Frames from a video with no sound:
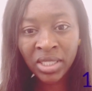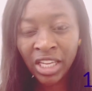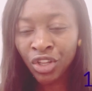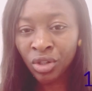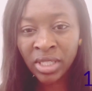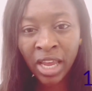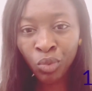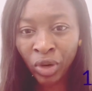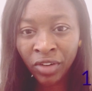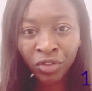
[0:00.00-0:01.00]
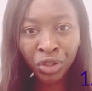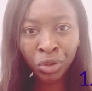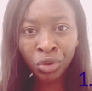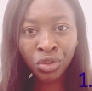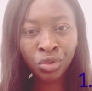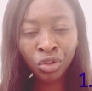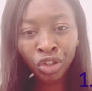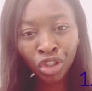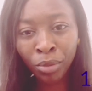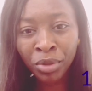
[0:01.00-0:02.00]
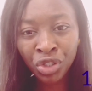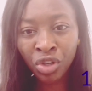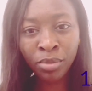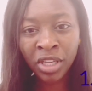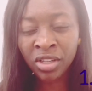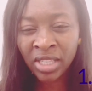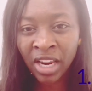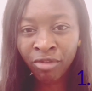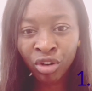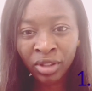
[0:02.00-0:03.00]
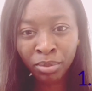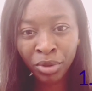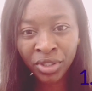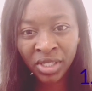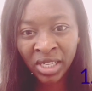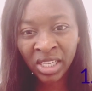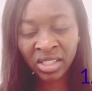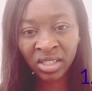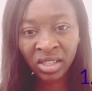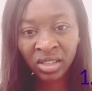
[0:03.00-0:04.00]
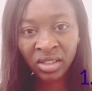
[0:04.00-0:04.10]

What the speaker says: Take your time, wait for yours. Do not jump into it because every other person is.